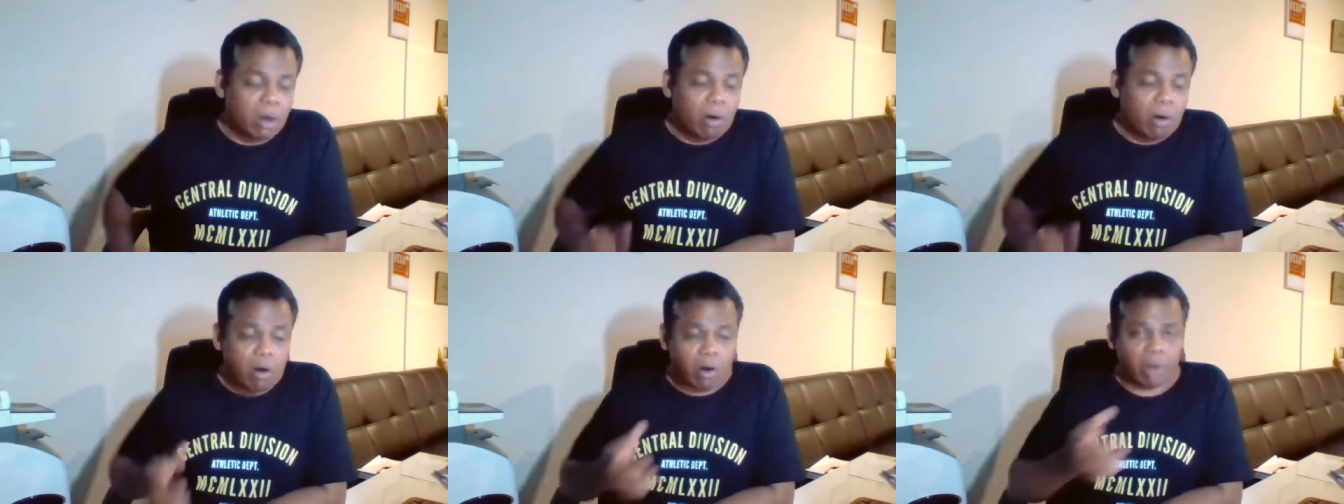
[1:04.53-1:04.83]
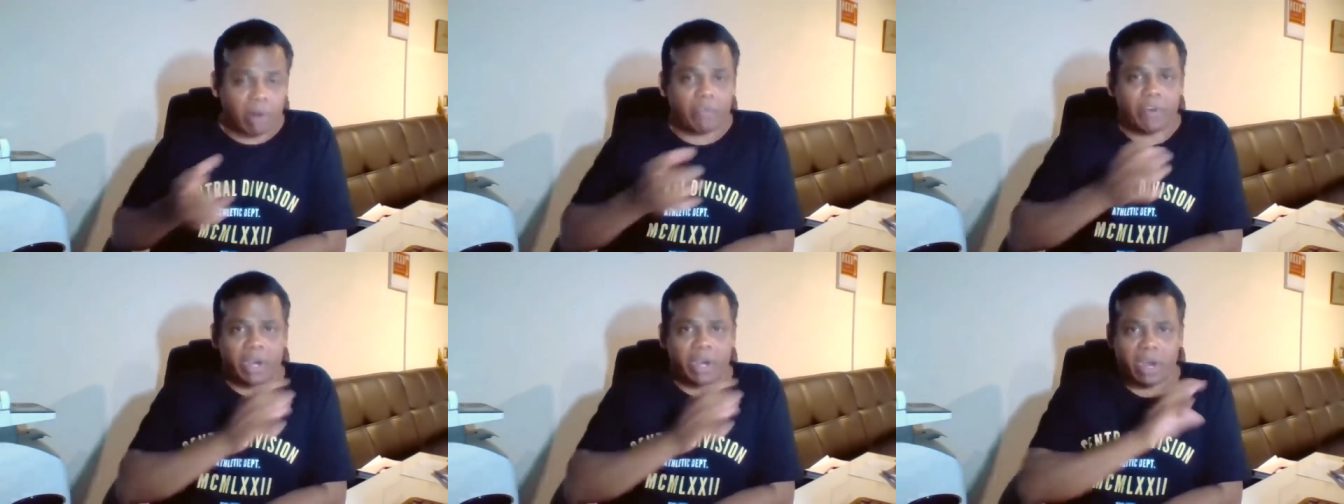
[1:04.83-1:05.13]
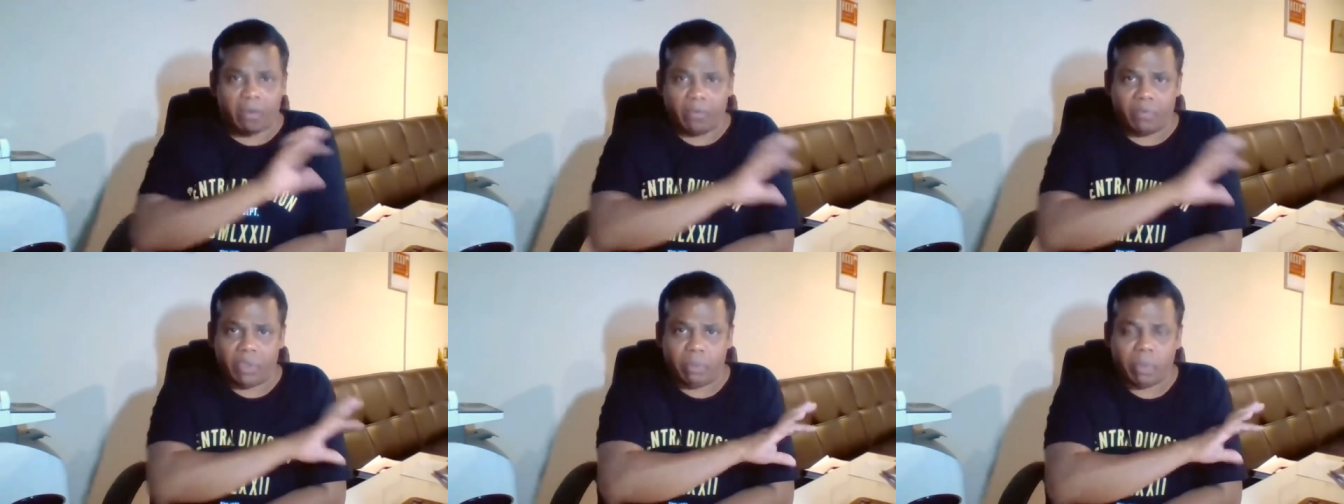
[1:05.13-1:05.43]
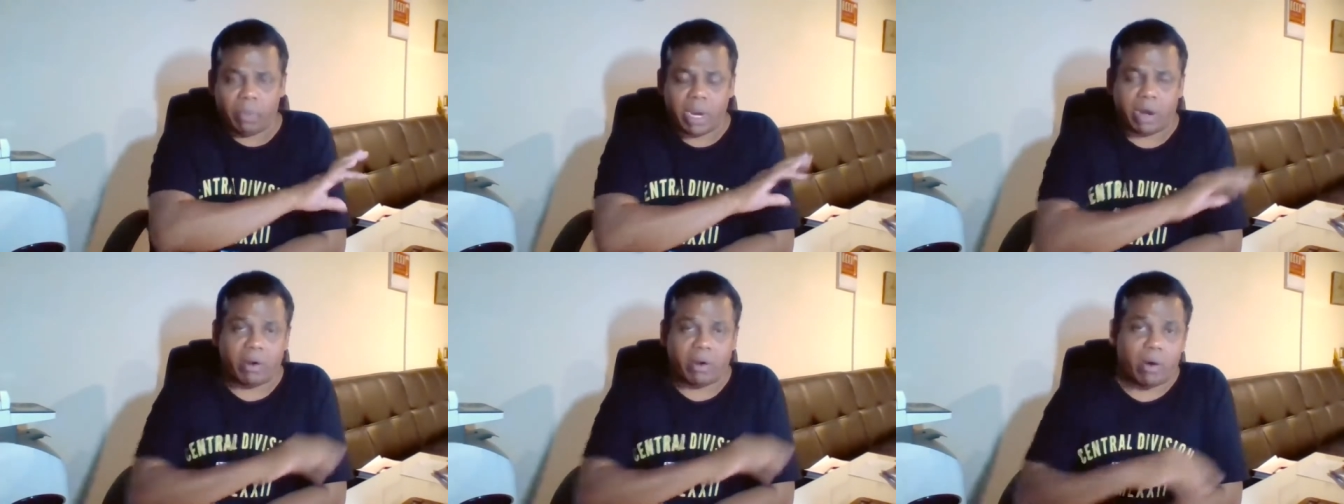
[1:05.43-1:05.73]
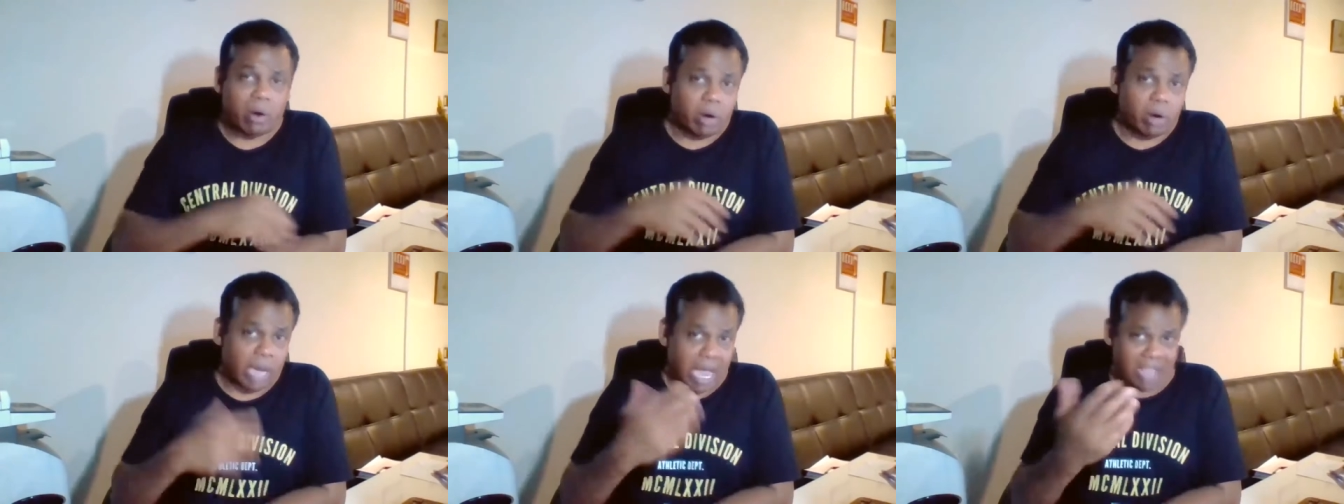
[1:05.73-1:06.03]
or if you have the
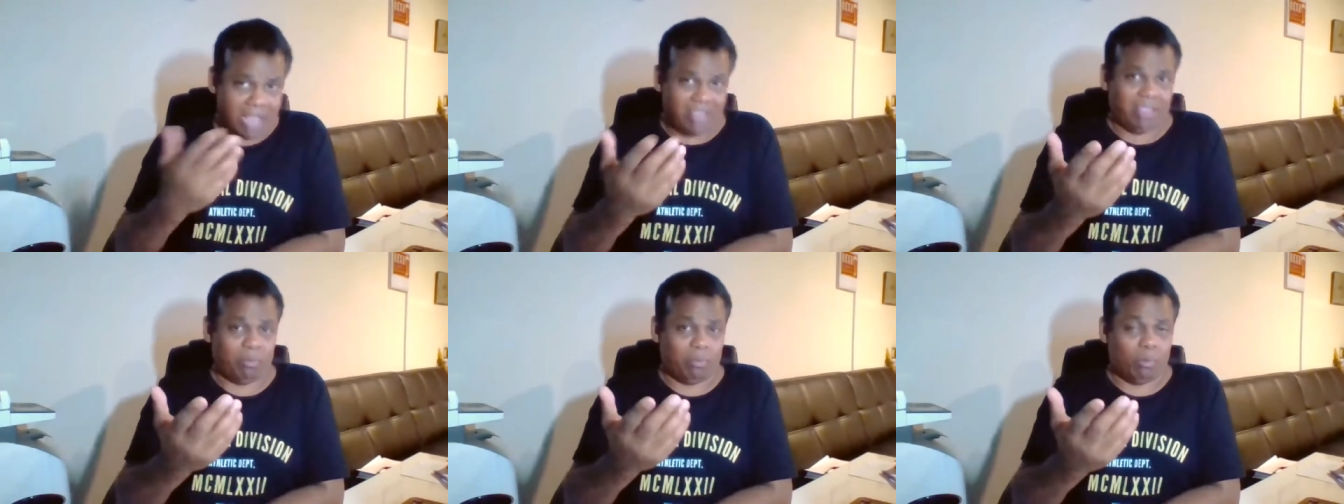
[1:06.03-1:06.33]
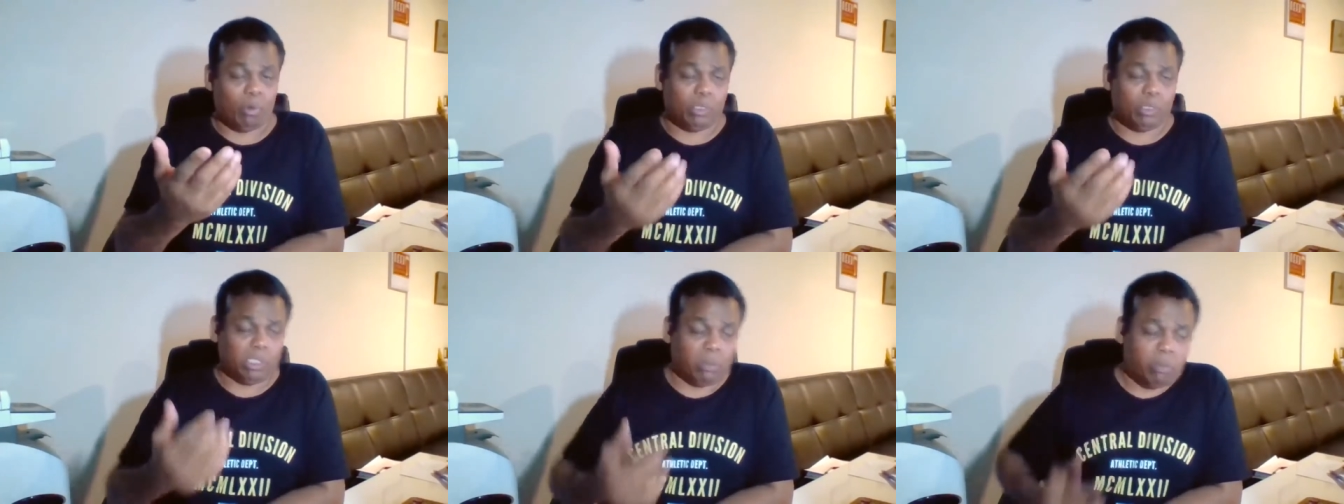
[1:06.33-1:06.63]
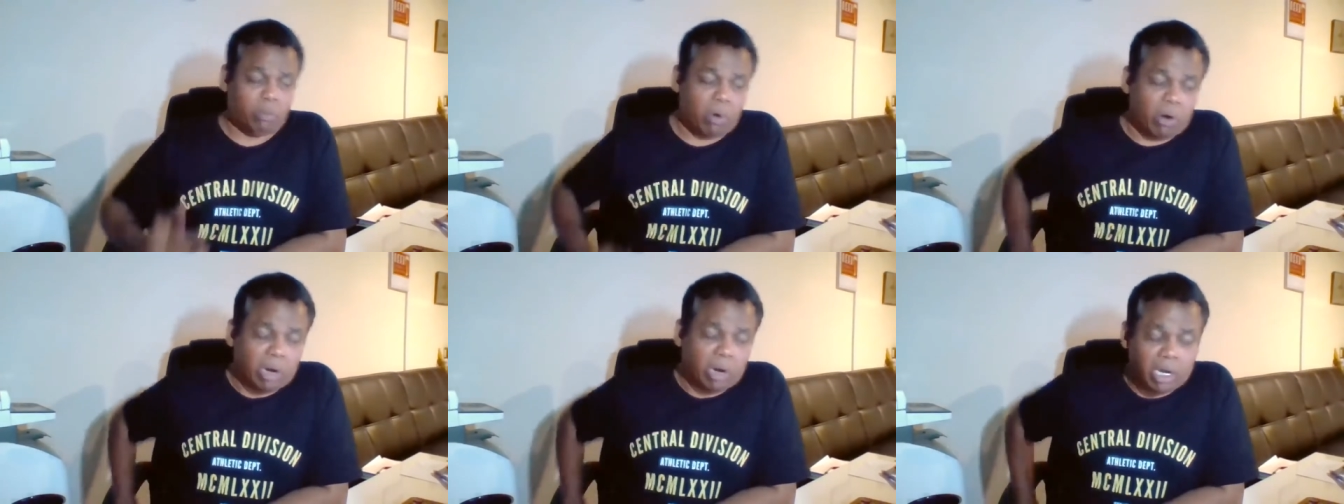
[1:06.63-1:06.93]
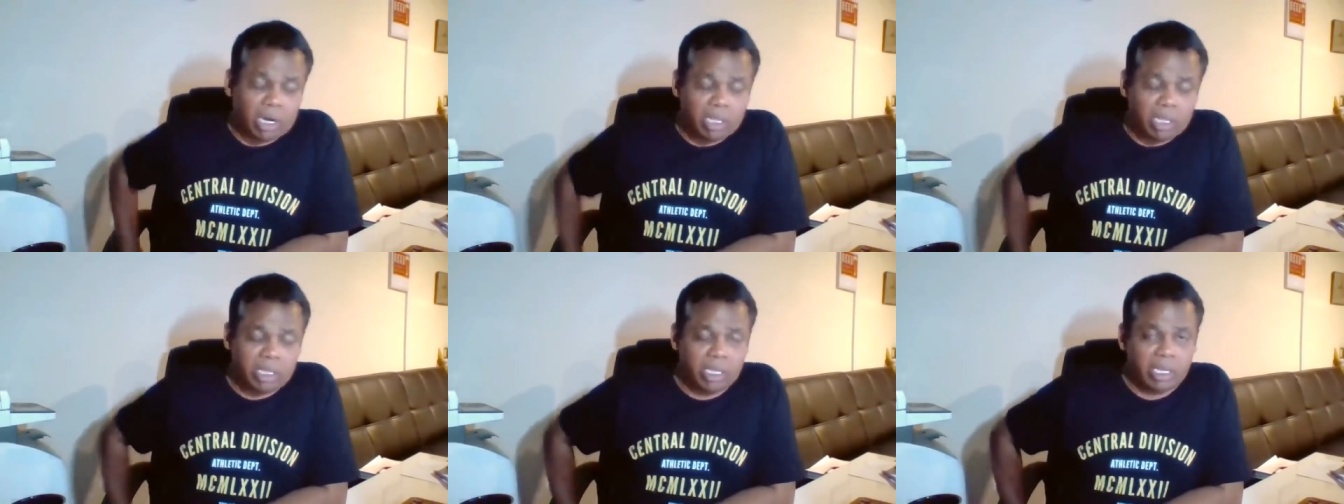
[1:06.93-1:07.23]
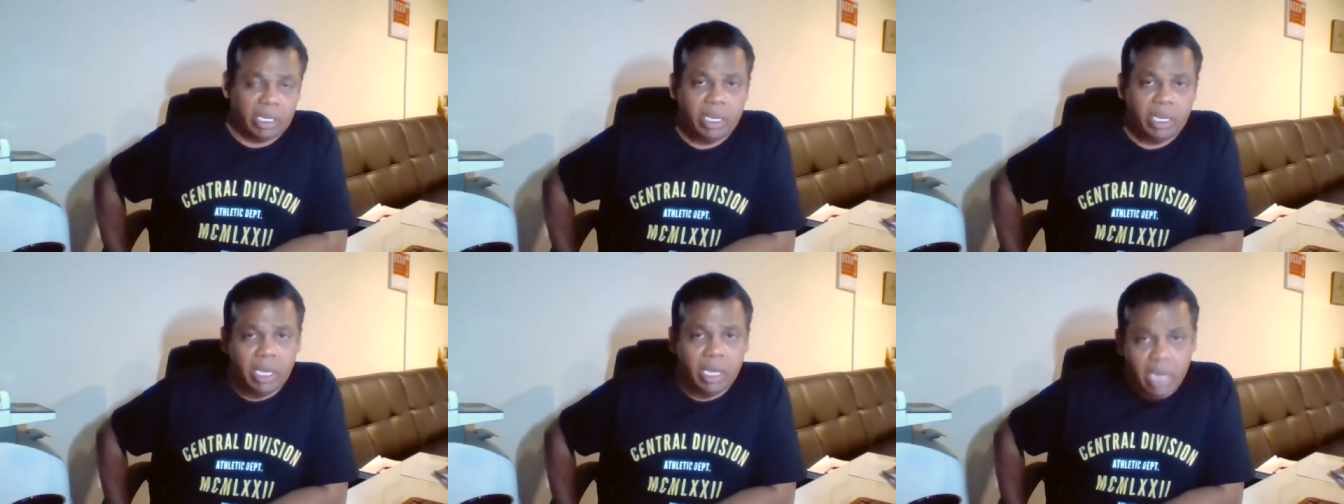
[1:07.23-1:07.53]
background and most importantly,
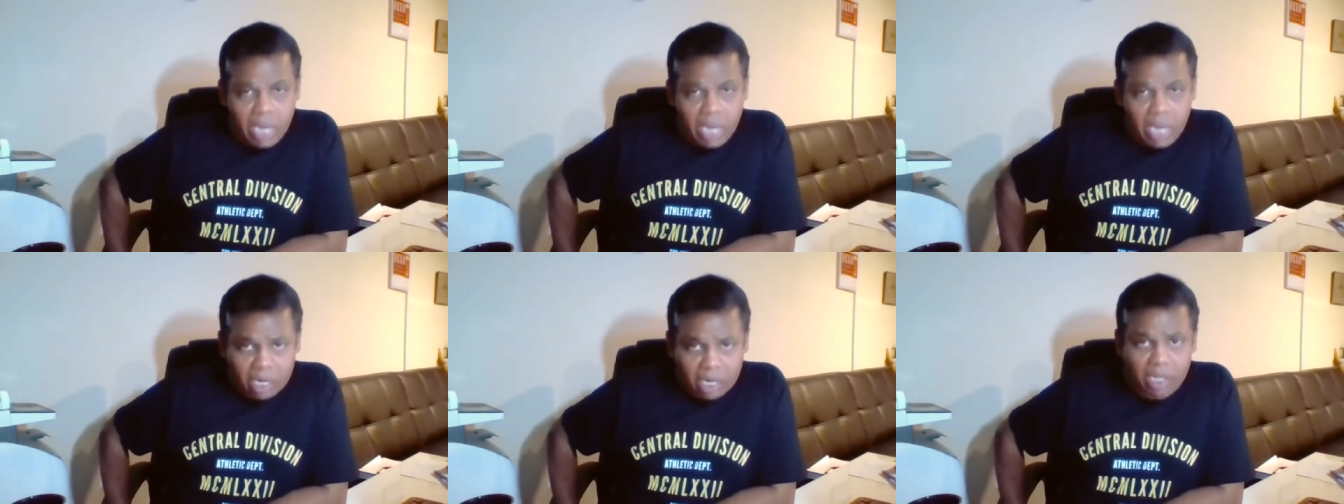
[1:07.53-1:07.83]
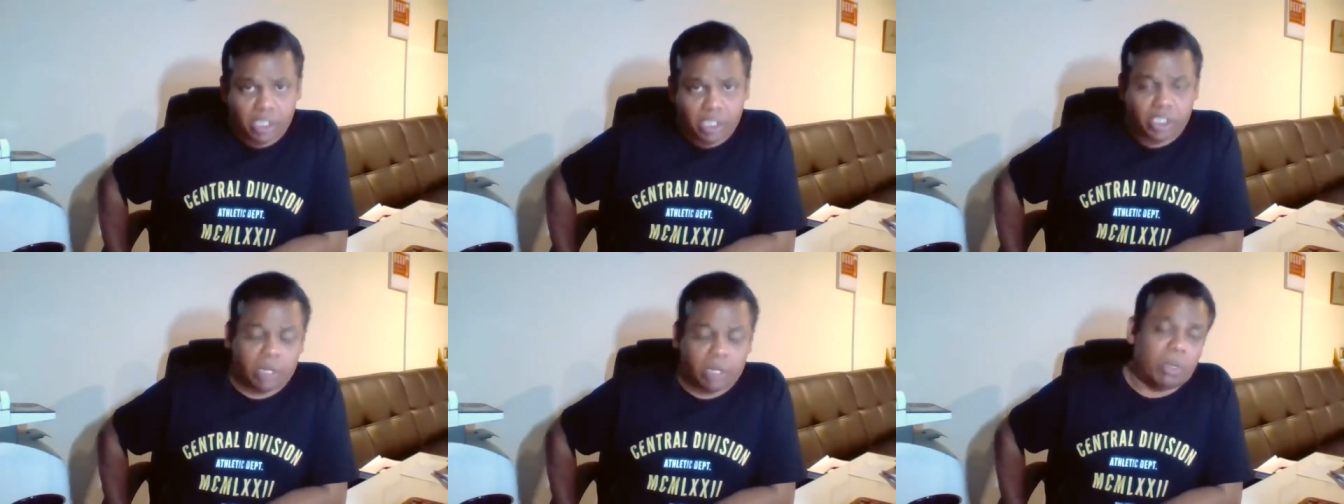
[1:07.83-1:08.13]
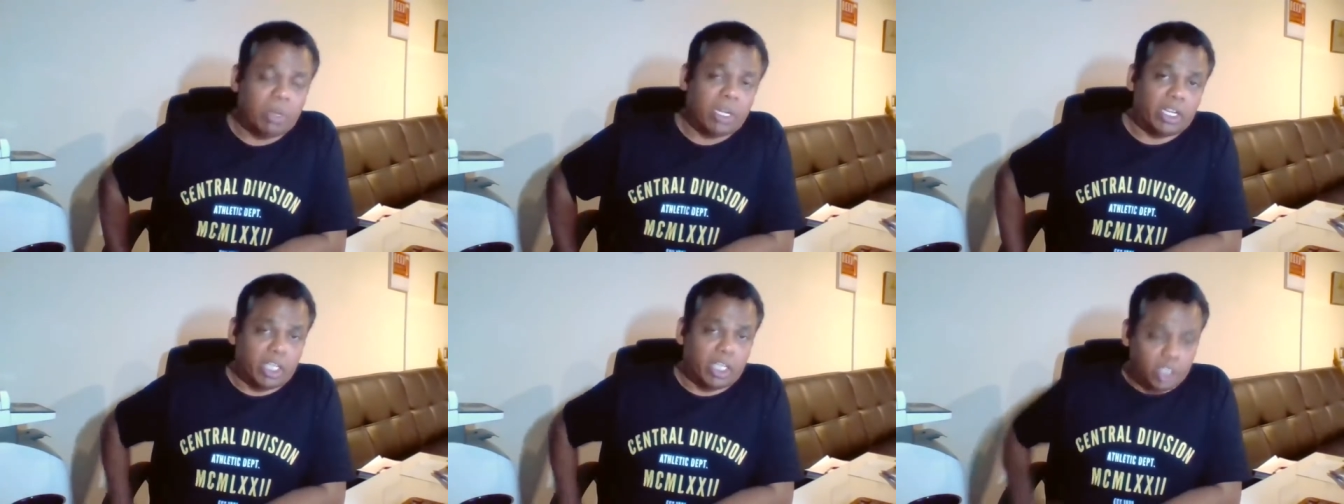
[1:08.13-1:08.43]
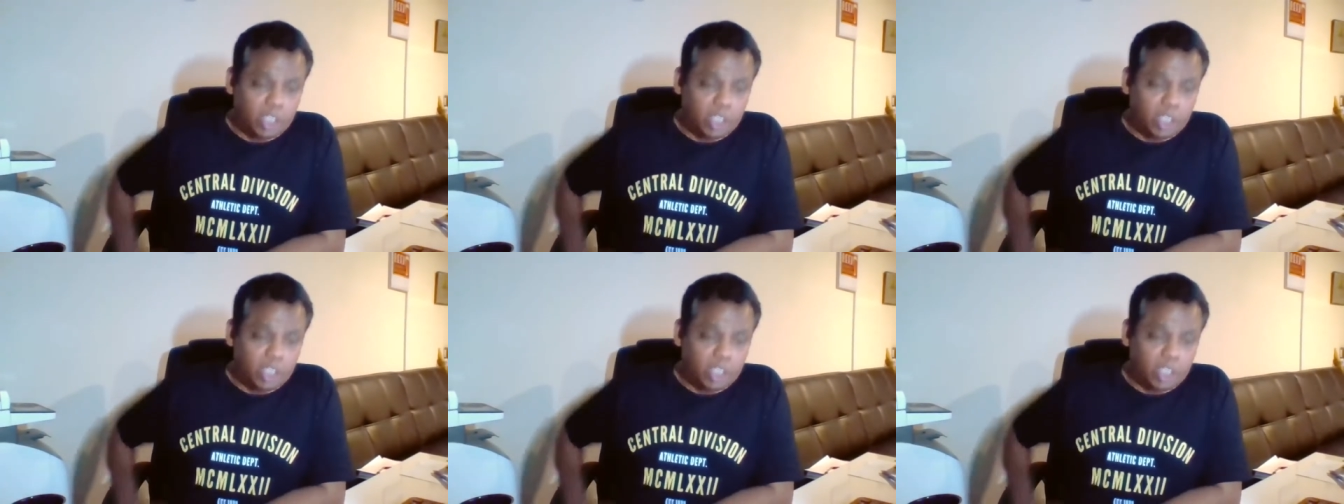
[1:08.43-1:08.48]
the English ability.